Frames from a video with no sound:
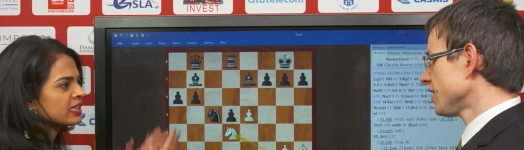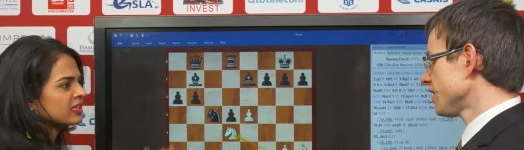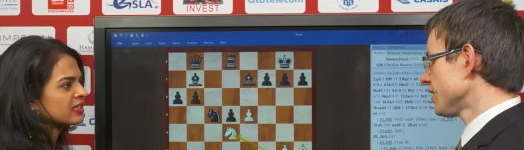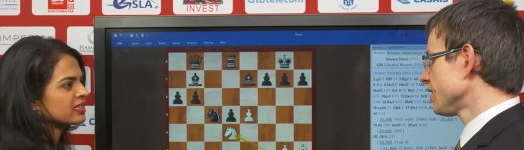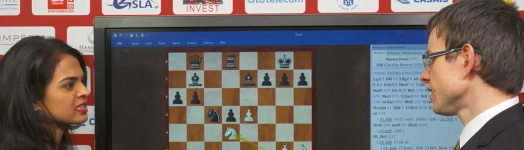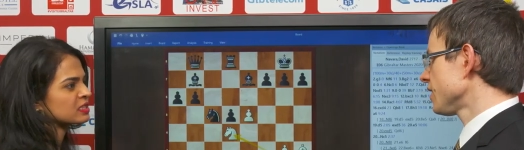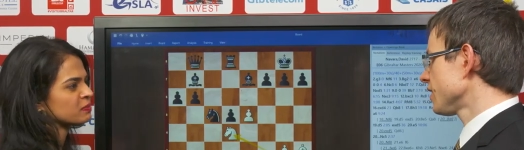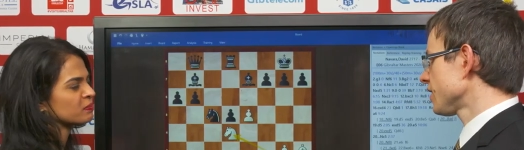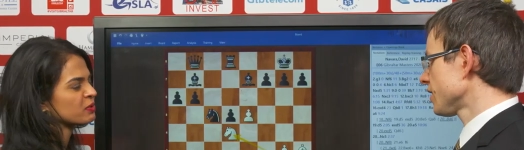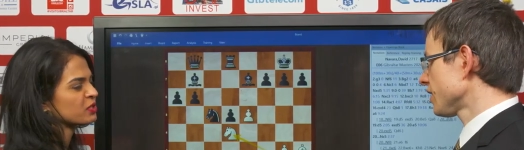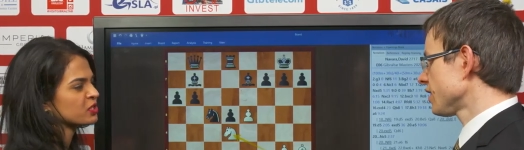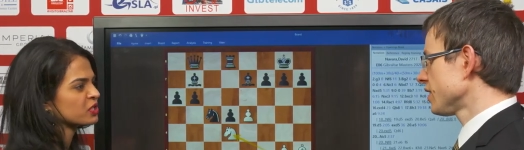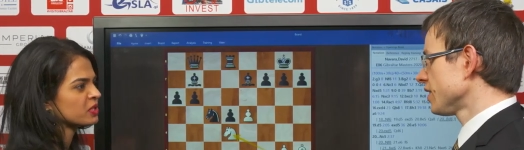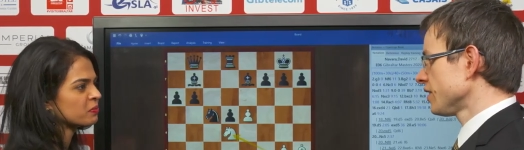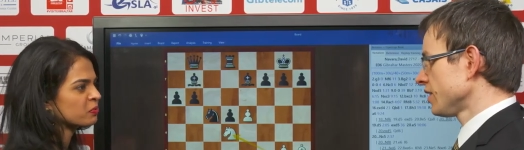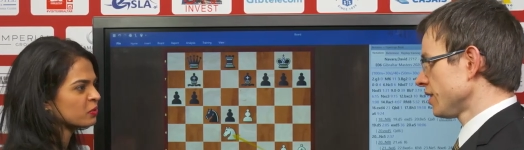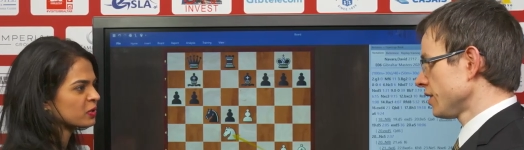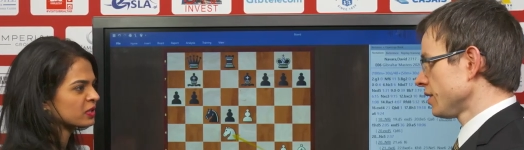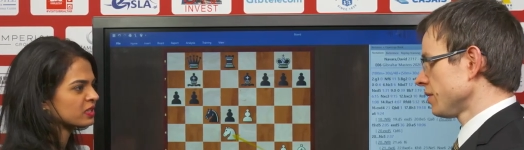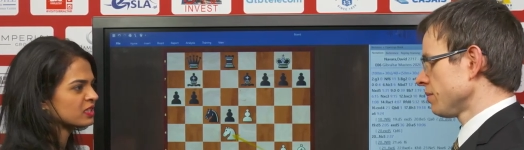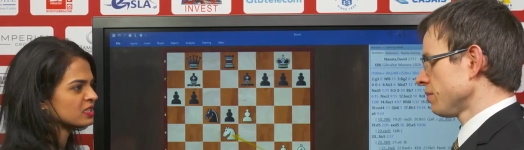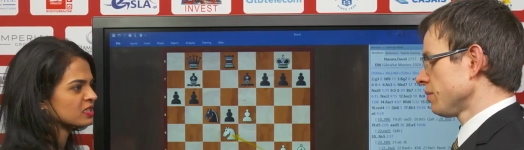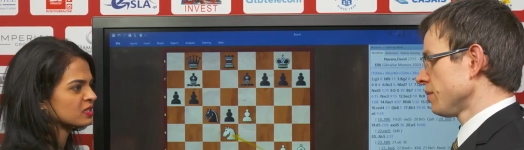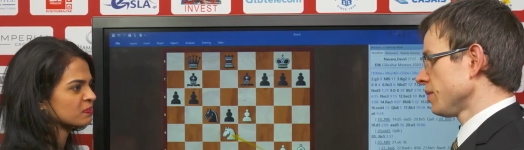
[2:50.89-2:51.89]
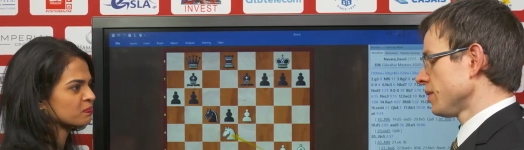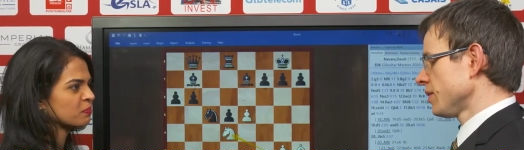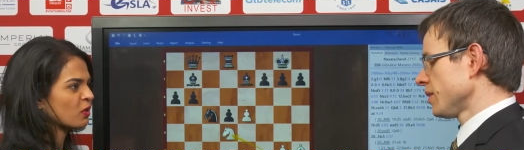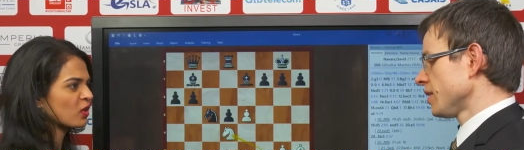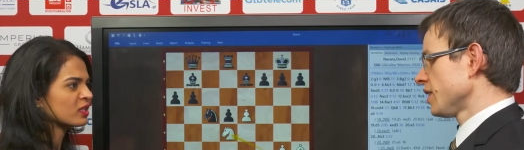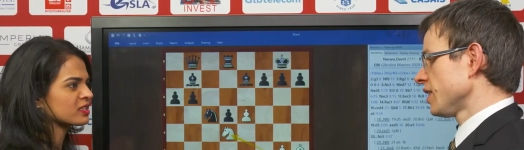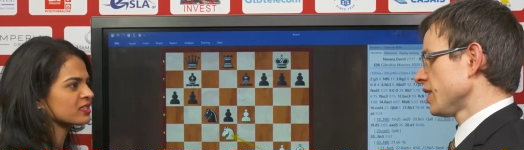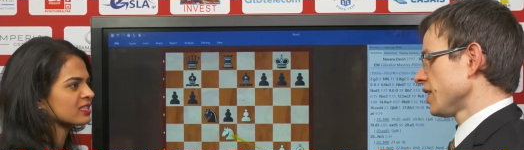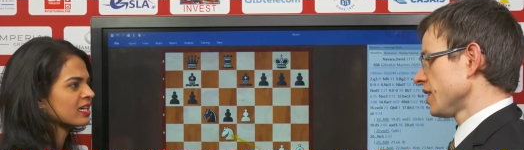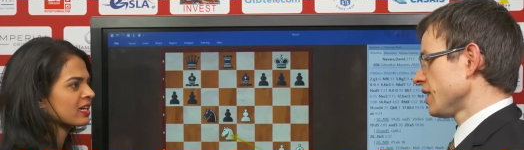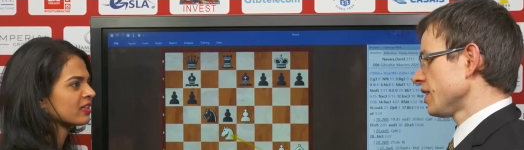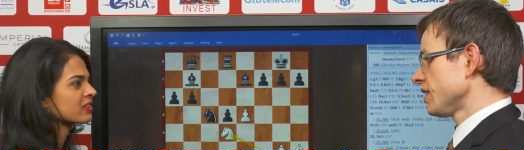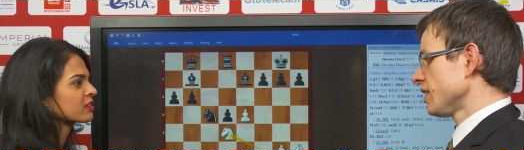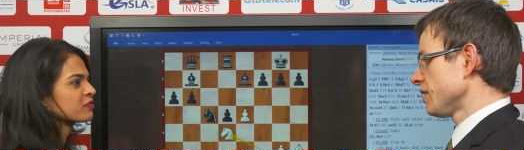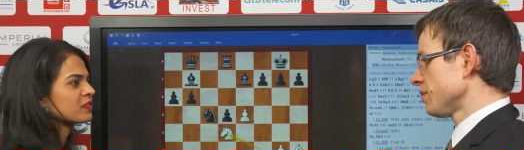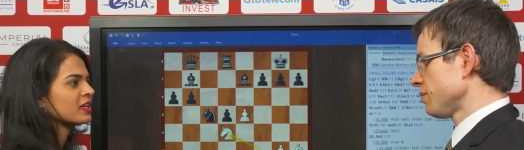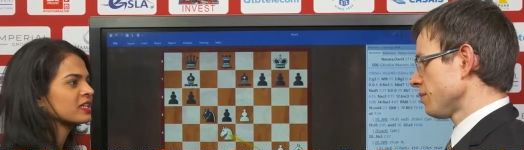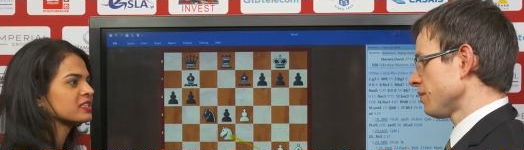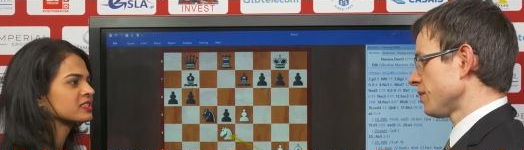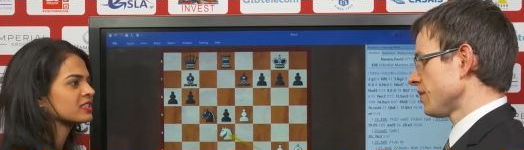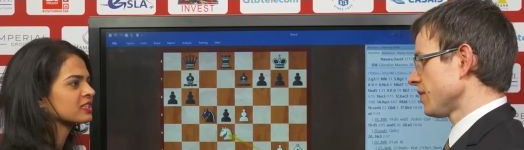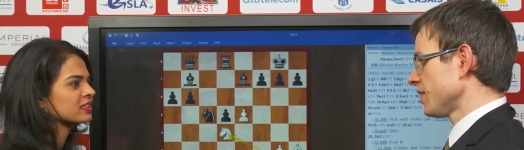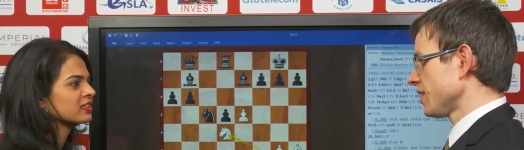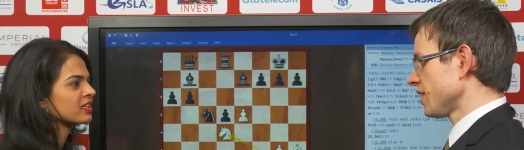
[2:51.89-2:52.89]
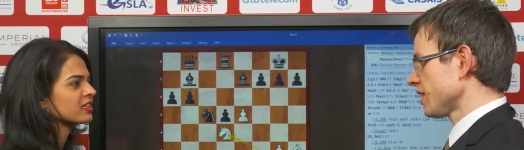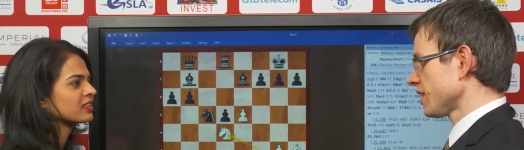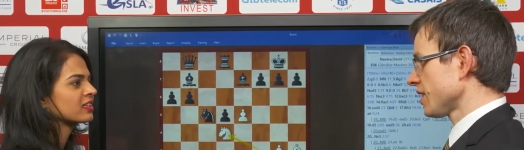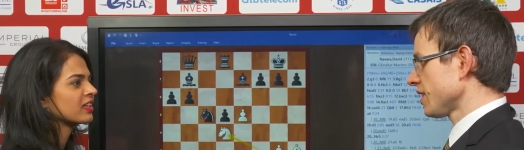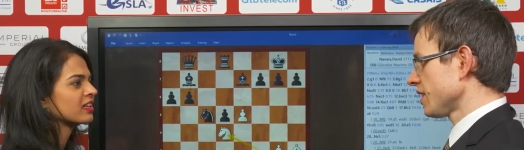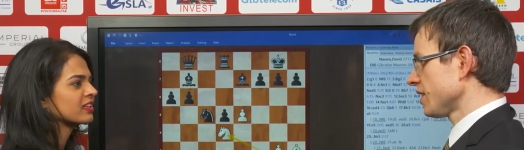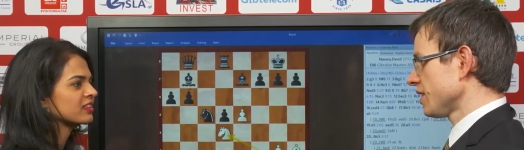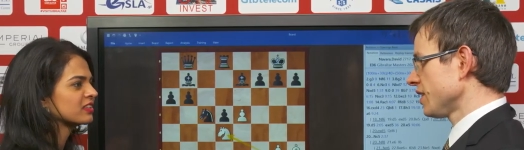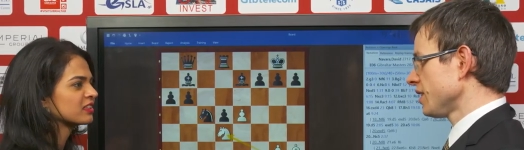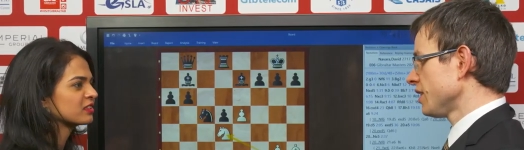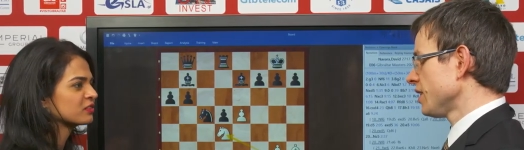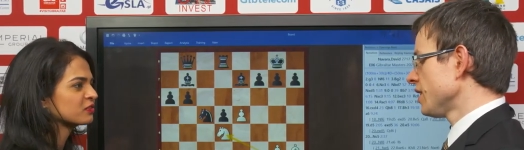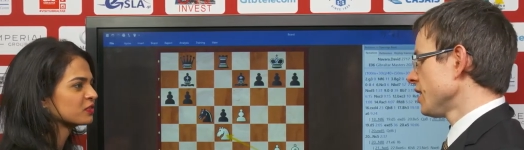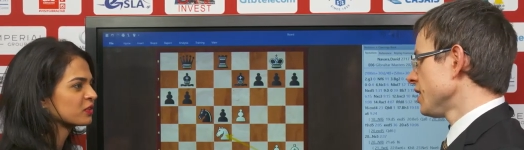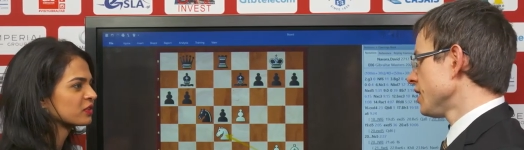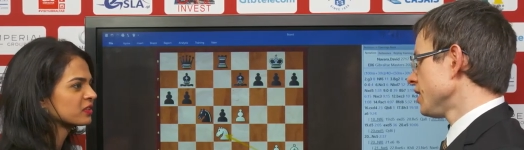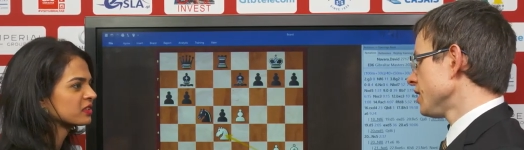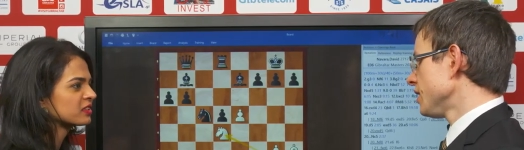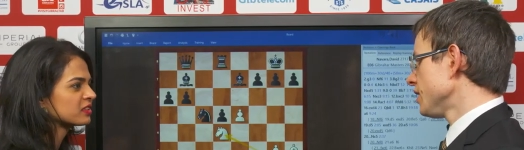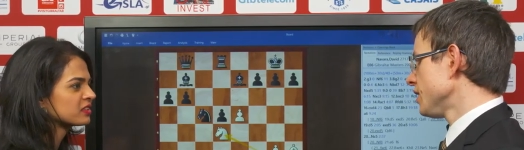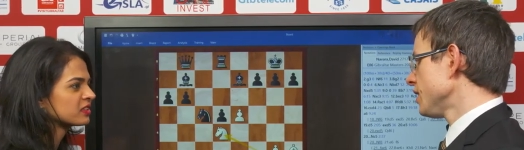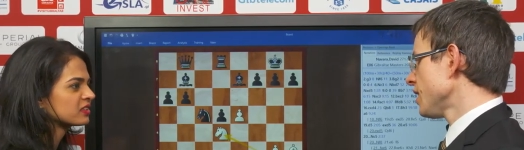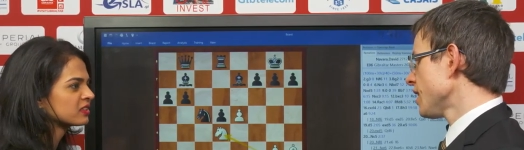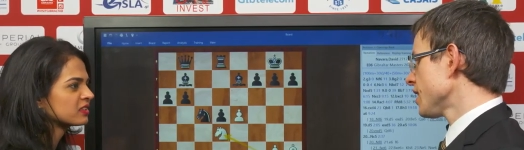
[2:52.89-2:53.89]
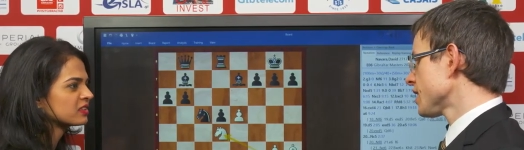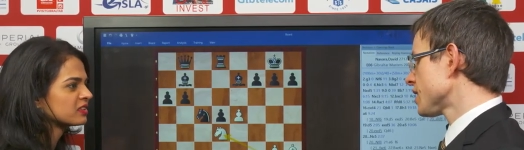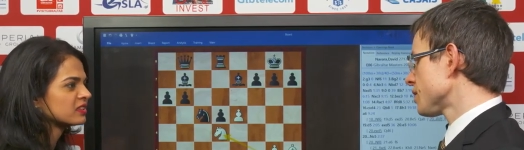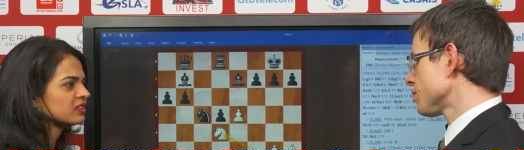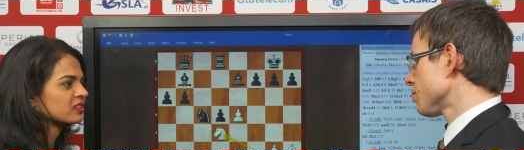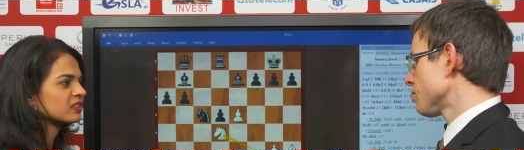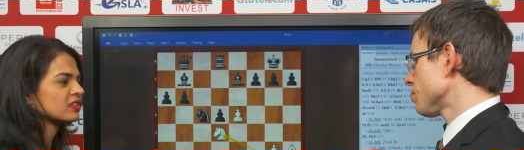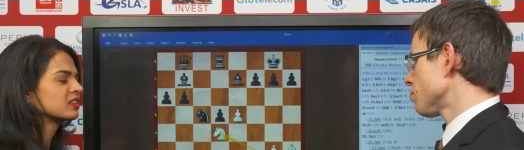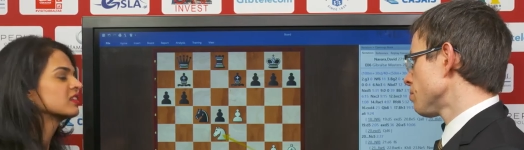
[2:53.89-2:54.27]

Speaker 1: this bishop with this pawn sacrifice and then knight d4. Yes,